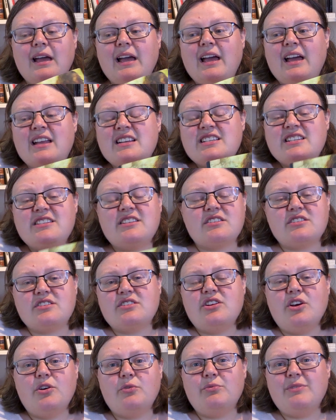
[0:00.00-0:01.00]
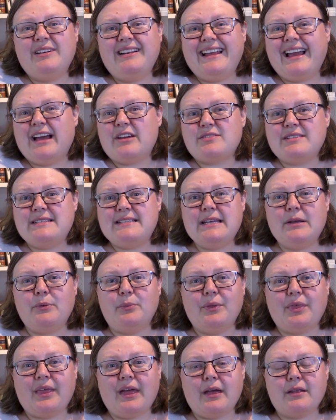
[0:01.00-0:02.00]
And she doesn't know really how to deal
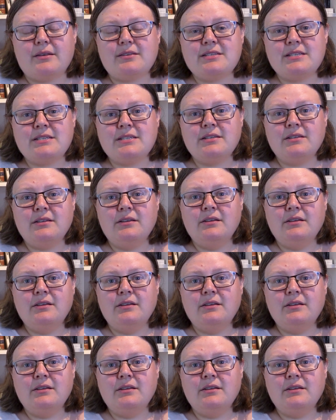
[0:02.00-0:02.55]
with that